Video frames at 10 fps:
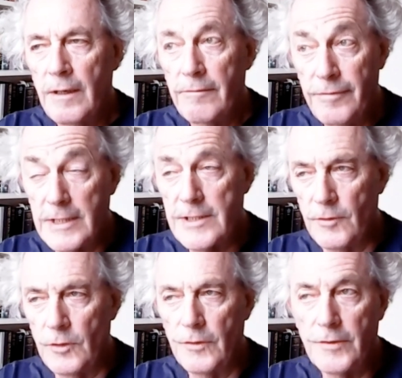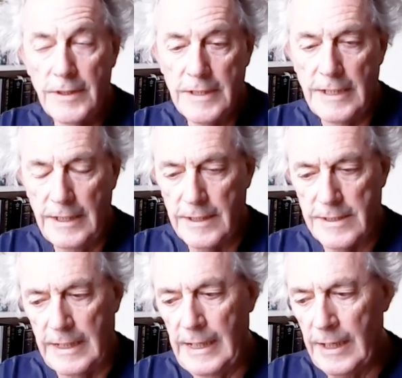first of all, 30 years
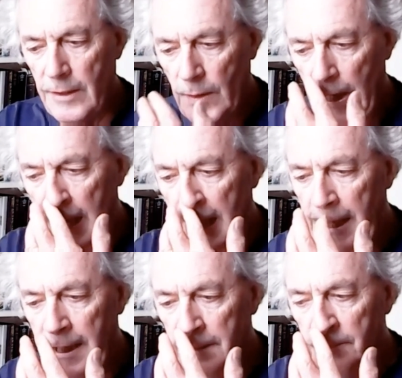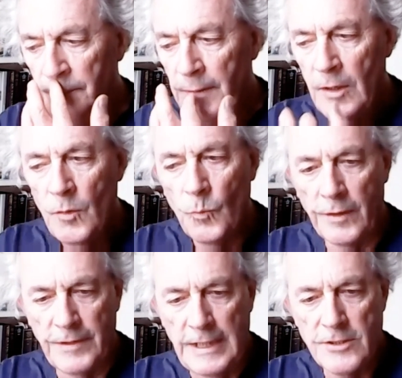ago in one
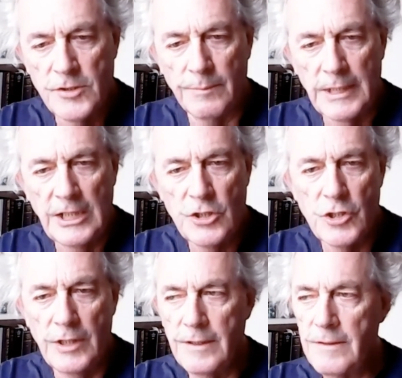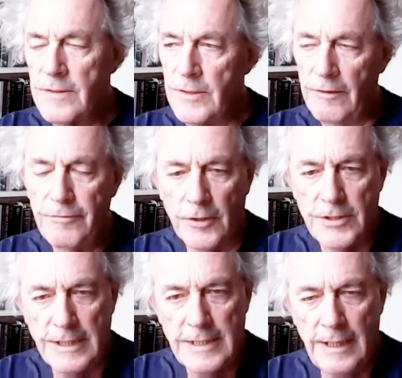of these comedy shows, you know,
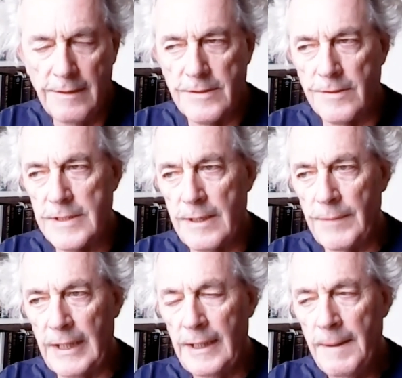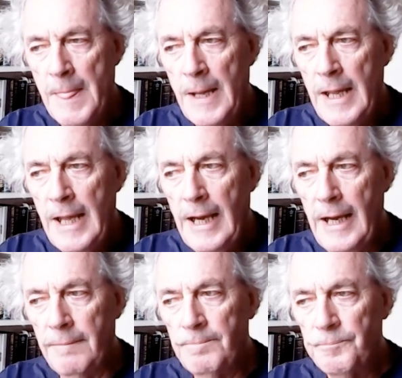Fawlty Towers or something,
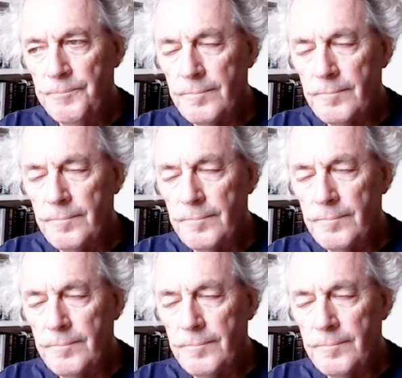um,